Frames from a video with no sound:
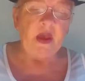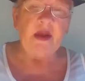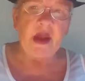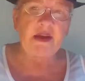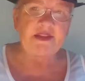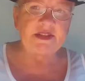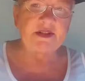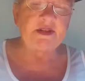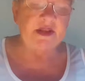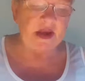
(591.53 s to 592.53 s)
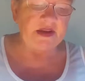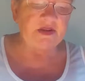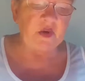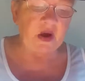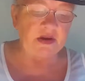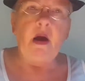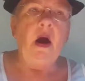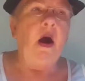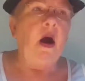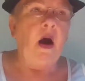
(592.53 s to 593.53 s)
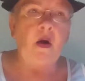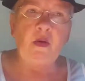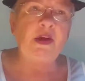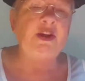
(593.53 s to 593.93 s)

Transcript: "Yes, that is right." "Holy